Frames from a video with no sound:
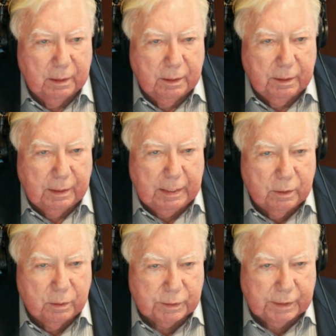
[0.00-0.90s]
The
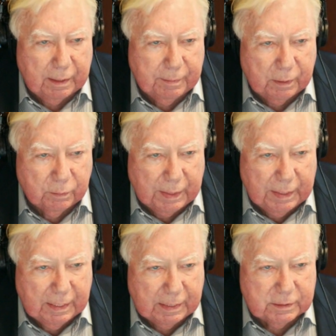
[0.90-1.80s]
EU is thinking about rate
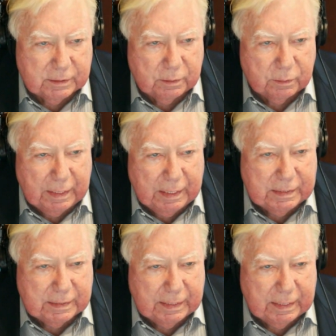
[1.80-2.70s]
cuts to
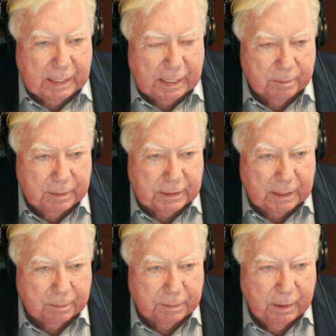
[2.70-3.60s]
ease the economies up.